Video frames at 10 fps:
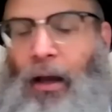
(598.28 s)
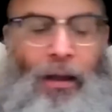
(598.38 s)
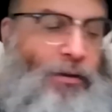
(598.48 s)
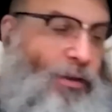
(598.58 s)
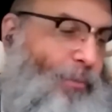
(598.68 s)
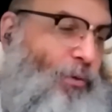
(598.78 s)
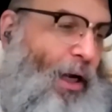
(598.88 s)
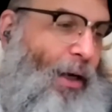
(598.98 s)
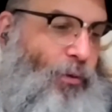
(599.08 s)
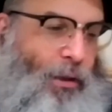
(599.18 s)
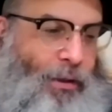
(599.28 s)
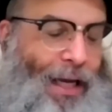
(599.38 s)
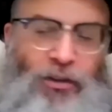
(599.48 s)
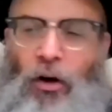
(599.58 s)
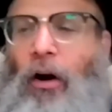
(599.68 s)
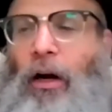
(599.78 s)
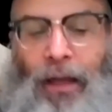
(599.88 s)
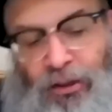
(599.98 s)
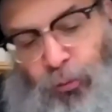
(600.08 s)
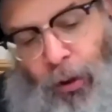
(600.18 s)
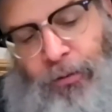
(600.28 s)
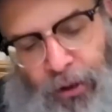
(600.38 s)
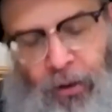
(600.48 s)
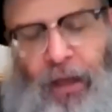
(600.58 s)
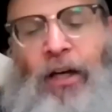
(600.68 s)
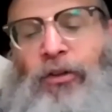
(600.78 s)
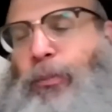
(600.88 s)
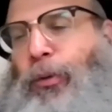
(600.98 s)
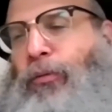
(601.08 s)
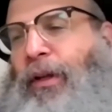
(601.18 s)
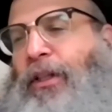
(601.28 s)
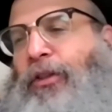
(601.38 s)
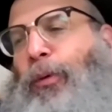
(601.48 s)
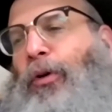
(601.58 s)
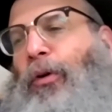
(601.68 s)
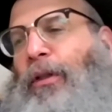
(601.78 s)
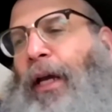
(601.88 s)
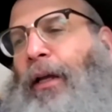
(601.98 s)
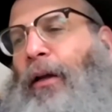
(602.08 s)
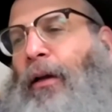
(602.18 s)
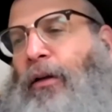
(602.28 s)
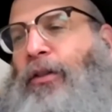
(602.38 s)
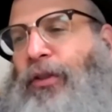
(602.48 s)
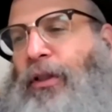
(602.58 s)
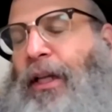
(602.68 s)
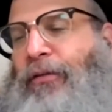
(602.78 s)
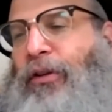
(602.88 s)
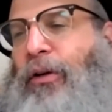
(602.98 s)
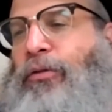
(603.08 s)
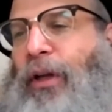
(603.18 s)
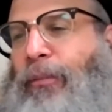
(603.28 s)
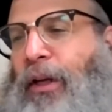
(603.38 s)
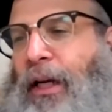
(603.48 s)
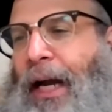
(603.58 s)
And sometimes, like, that's hard. That's why we say, okay, here's a book, read this book all day because it'll give you something to